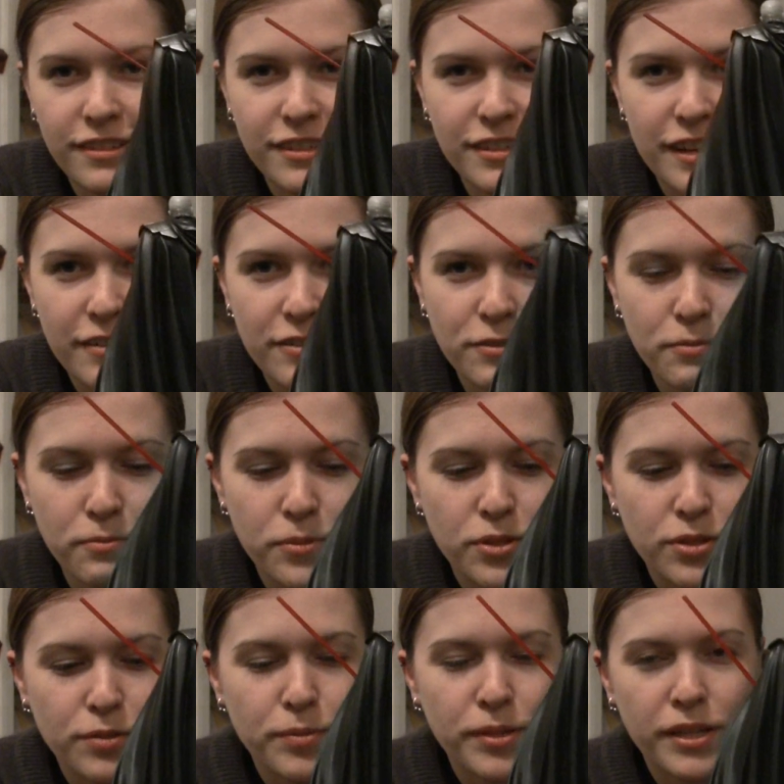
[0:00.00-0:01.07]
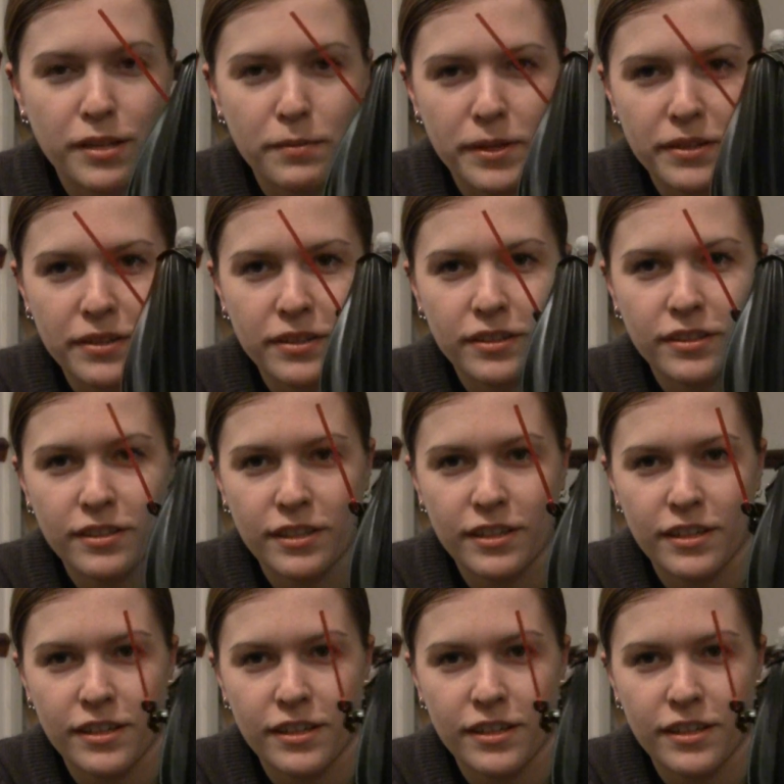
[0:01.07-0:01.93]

I should have some music playing in the background.